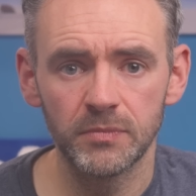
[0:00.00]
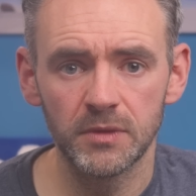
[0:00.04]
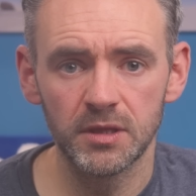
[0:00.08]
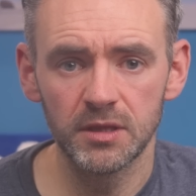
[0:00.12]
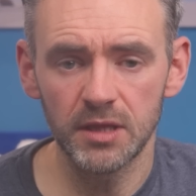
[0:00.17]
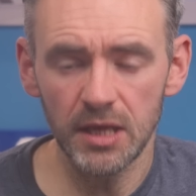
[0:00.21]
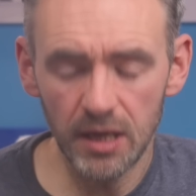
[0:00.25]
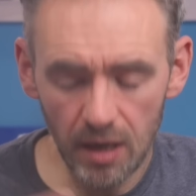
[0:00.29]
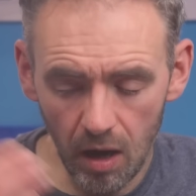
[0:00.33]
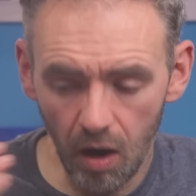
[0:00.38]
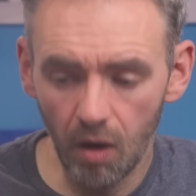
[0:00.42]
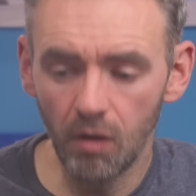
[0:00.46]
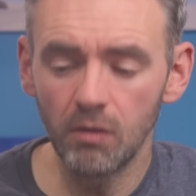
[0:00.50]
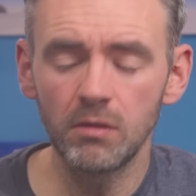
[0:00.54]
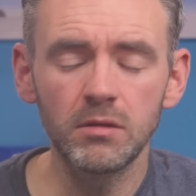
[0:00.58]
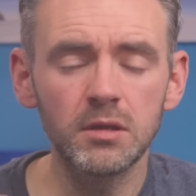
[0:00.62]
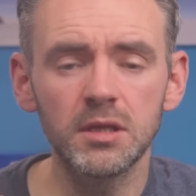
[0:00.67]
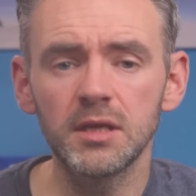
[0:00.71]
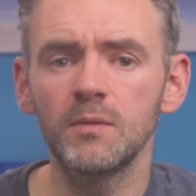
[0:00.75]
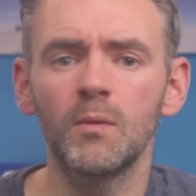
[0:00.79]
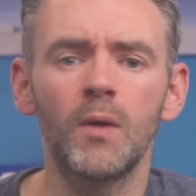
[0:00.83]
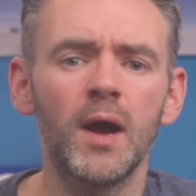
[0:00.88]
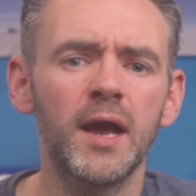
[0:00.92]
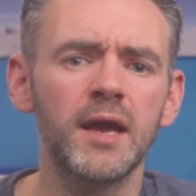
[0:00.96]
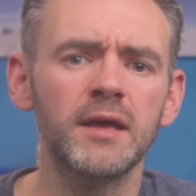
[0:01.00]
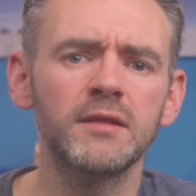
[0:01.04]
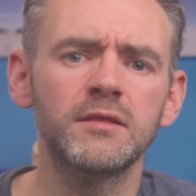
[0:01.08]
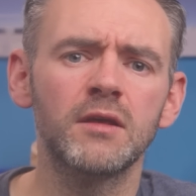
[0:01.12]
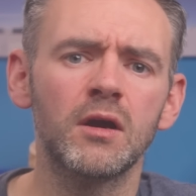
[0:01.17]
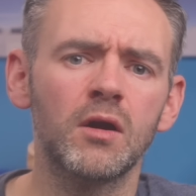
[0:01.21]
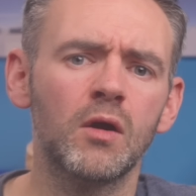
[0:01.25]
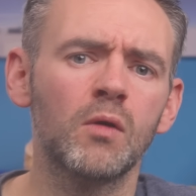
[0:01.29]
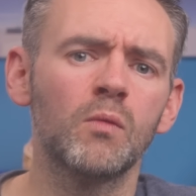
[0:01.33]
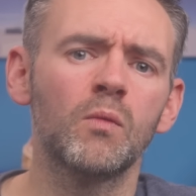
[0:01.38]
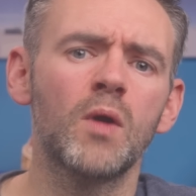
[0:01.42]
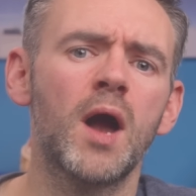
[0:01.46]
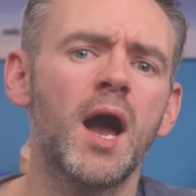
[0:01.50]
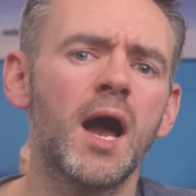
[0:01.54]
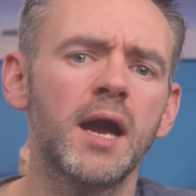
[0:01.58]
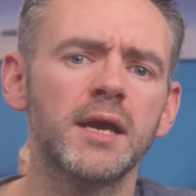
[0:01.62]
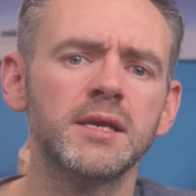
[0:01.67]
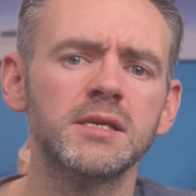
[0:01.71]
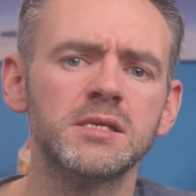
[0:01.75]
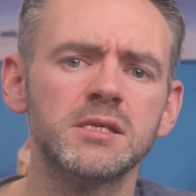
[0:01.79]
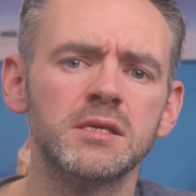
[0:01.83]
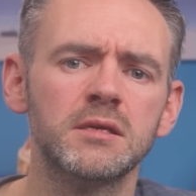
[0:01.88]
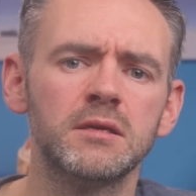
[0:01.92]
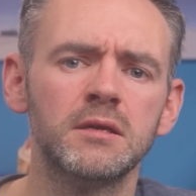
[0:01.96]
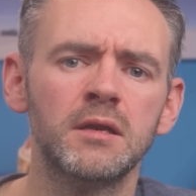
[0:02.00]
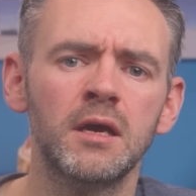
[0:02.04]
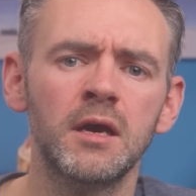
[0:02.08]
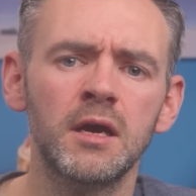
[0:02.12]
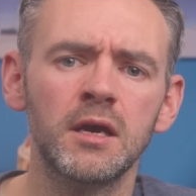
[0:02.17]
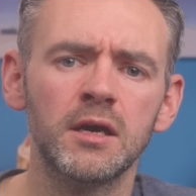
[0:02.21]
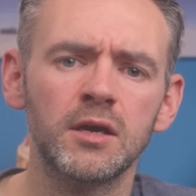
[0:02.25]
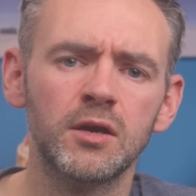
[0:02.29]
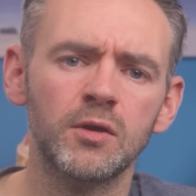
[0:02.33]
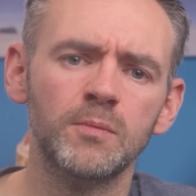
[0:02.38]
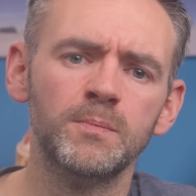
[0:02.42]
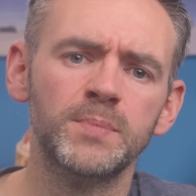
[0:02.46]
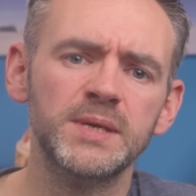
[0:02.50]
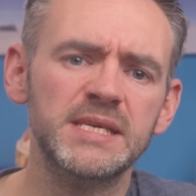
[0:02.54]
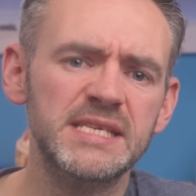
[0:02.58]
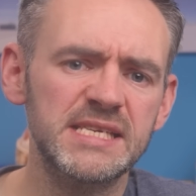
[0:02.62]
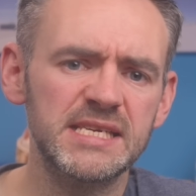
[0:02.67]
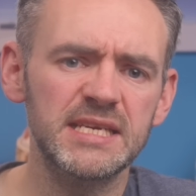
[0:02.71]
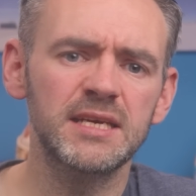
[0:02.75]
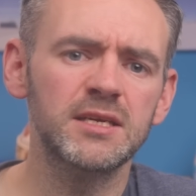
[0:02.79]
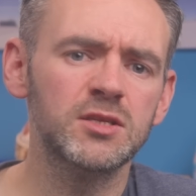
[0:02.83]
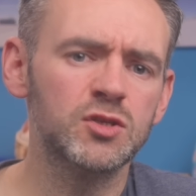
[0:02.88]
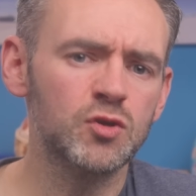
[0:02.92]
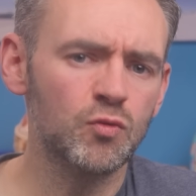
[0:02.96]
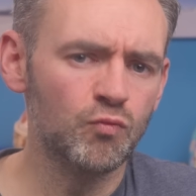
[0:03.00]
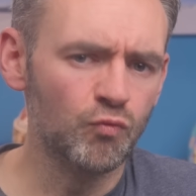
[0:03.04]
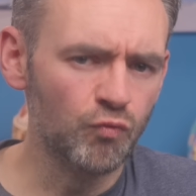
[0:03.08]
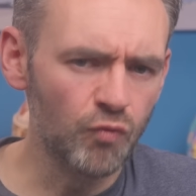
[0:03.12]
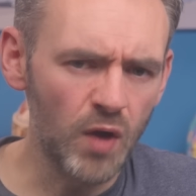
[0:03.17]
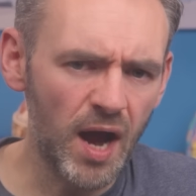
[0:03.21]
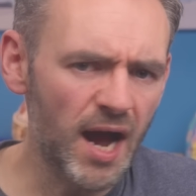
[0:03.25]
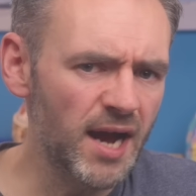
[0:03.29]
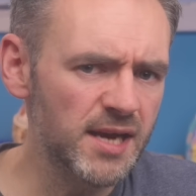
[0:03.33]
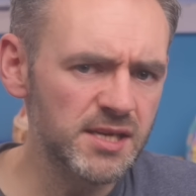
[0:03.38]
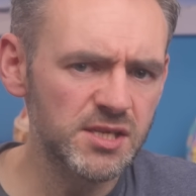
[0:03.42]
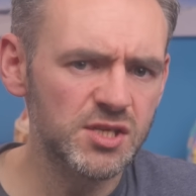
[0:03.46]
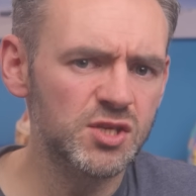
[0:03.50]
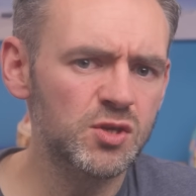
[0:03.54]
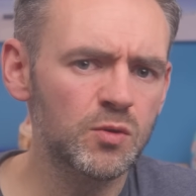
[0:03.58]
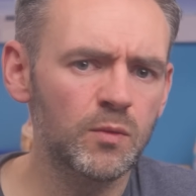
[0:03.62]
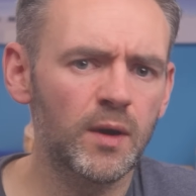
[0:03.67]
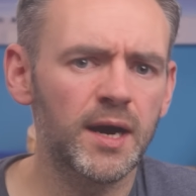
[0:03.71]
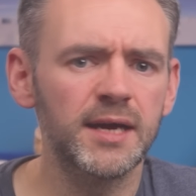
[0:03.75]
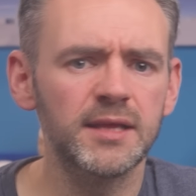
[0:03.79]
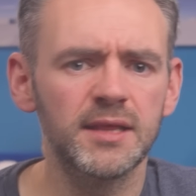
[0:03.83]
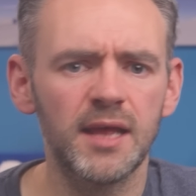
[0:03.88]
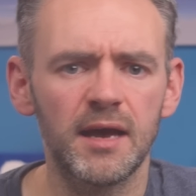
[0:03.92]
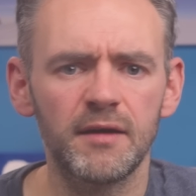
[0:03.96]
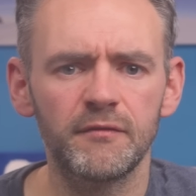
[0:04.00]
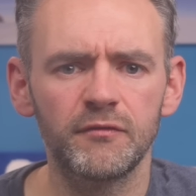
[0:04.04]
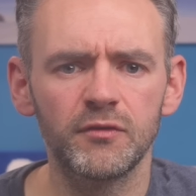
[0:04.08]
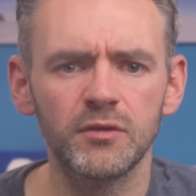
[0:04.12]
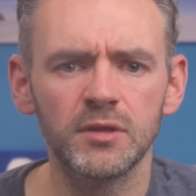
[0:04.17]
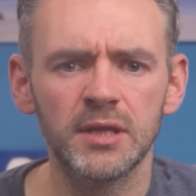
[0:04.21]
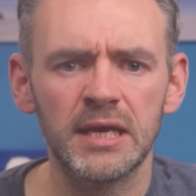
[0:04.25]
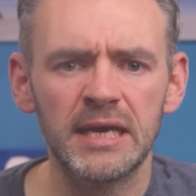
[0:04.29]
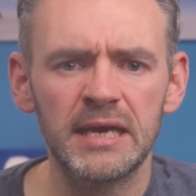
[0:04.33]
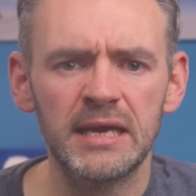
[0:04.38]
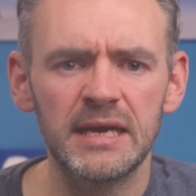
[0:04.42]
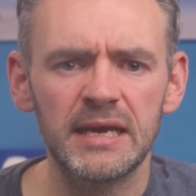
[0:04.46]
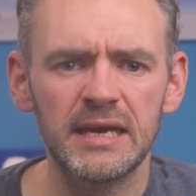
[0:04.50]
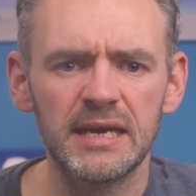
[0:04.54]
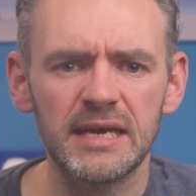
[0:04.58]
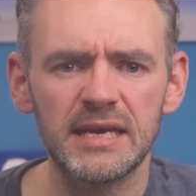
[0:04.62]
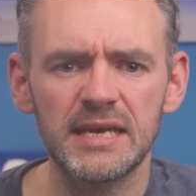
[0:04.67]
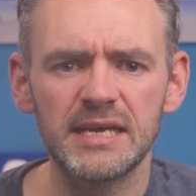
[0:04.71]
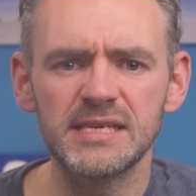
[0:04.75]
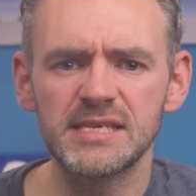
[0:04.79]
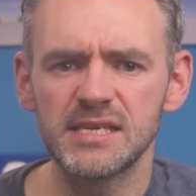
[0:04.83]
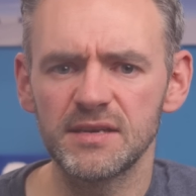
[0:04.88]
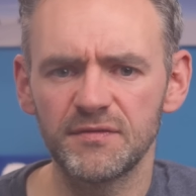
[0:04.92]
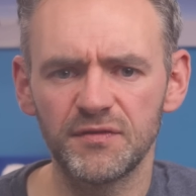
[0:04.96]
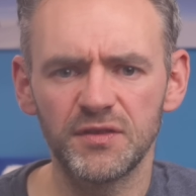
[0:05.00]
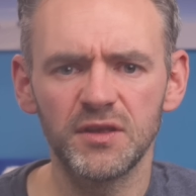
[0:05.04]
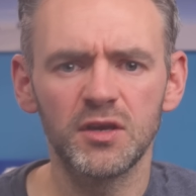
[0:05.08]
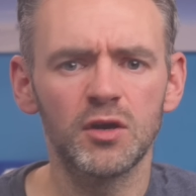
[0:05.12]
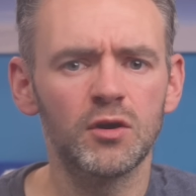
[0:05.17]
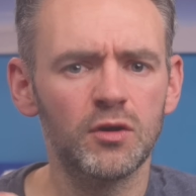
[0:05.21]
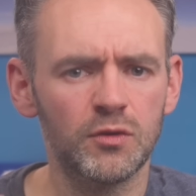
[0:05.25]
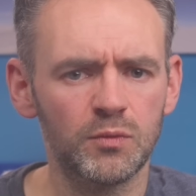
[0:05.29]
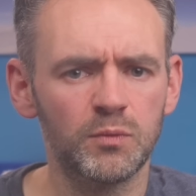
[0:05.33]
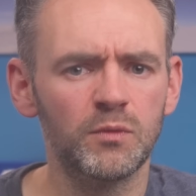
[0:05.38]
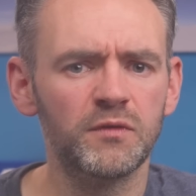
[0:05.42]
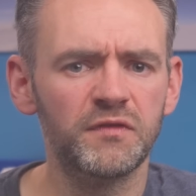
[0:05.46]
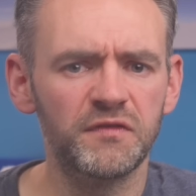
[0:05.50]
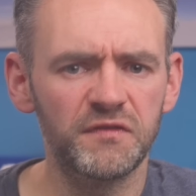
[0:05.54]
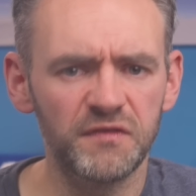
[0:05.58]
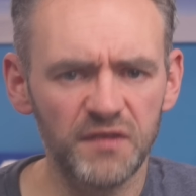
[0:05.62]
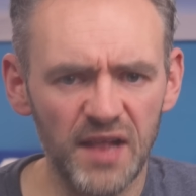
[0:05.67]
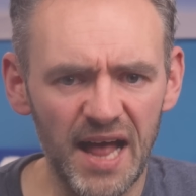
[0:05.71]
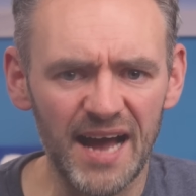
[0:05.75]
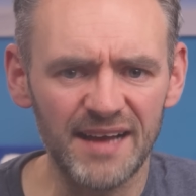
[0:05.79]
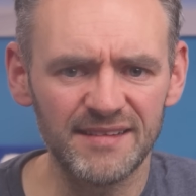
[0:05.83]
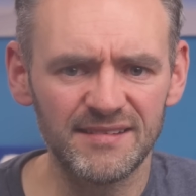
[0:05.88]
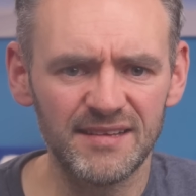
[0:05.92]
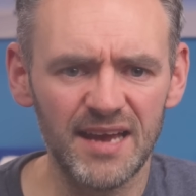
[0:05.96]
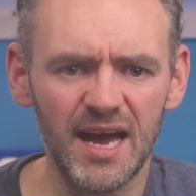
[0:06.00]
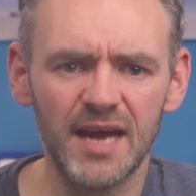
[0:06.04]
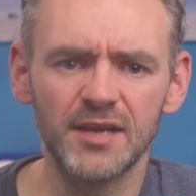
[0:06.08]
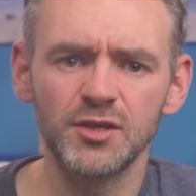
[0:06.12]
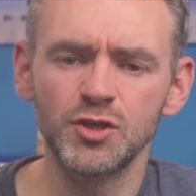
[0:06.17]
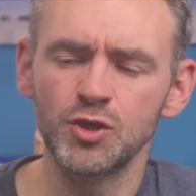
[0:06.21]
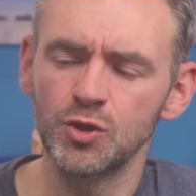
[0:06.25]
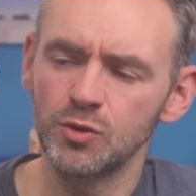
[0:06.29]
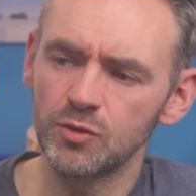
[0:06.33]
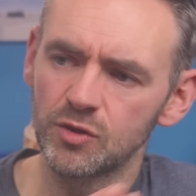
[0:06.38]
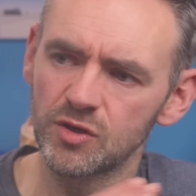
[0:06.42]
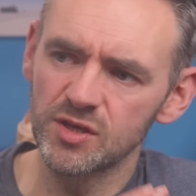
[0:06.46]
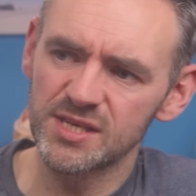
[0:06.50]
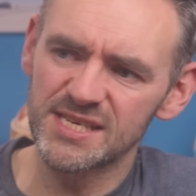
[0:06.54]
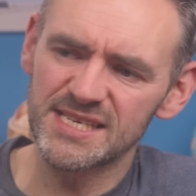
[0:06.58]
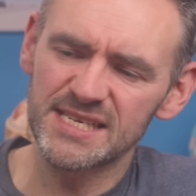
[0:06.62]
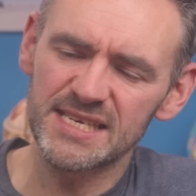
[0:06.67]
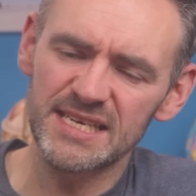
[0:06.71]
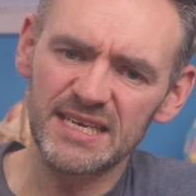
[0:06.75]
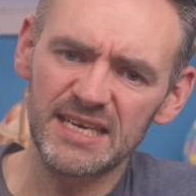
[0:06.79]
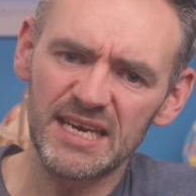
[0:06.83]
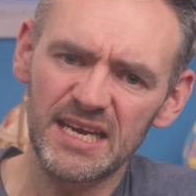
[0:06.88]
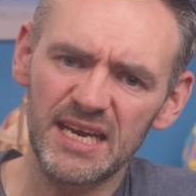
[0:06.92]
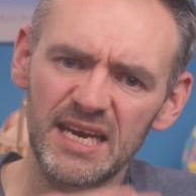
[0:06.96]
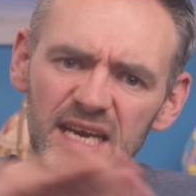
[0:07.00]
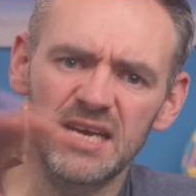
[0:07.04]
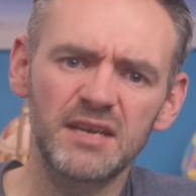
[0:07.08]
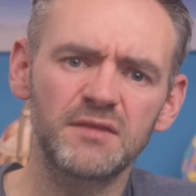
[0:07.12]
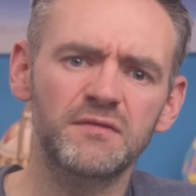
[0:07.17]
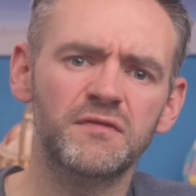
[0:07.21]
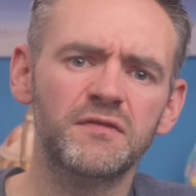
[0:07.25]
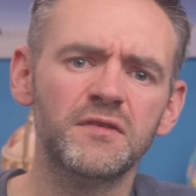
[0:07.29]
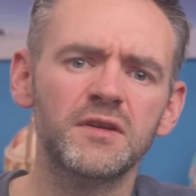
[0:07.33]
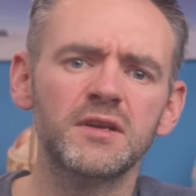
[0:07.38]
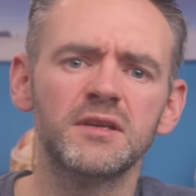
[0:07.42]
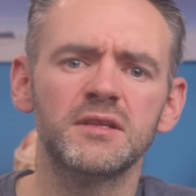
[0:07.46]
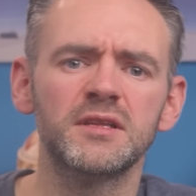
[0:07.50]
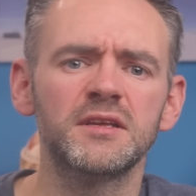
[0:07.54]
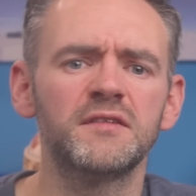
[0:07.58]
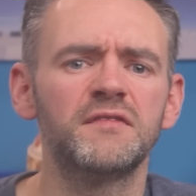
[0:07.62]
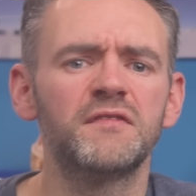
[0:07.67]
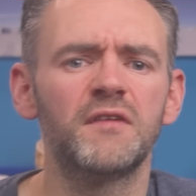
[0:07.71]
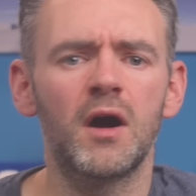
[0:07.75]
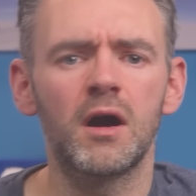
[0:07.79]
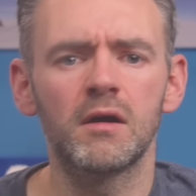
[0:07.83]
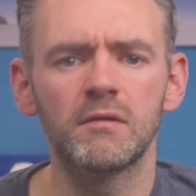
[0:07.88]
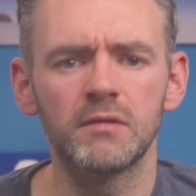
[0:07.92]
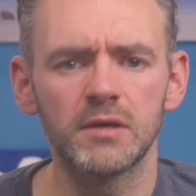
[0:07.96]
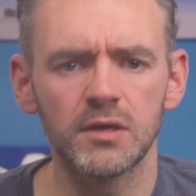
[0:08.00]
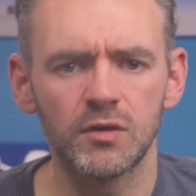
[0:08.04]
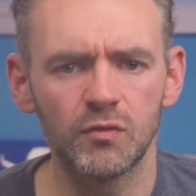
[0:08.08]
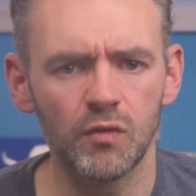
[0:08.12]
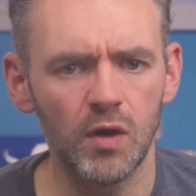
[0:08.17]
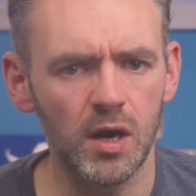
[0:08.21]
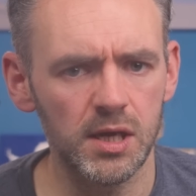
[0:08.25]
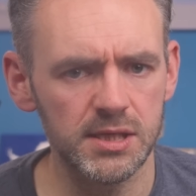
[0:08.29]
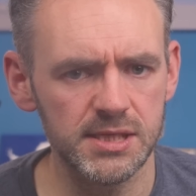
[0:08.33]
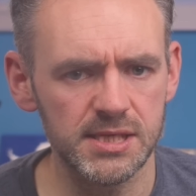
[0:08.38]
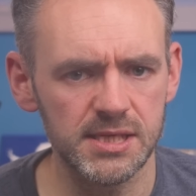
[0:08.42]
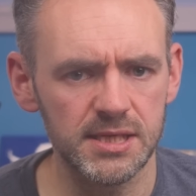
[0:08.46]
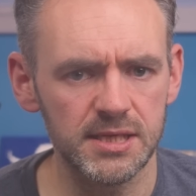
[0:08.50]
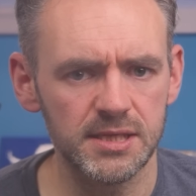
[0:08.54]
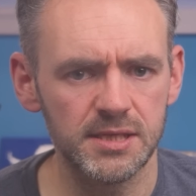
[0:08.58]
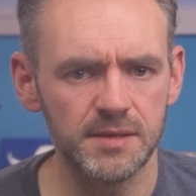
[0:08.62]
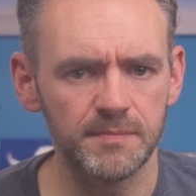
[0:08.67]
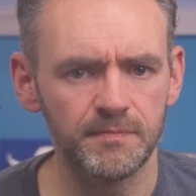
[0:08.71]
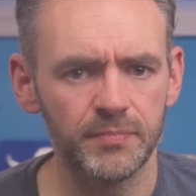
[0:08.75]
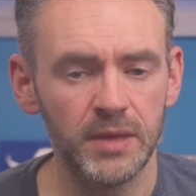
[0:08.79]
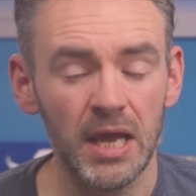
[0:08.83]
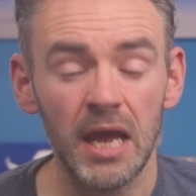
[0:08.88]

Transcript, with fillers: The only way the horizon can be seen to rise to eye level is if the Earth were flat and you could see infinitely far across it.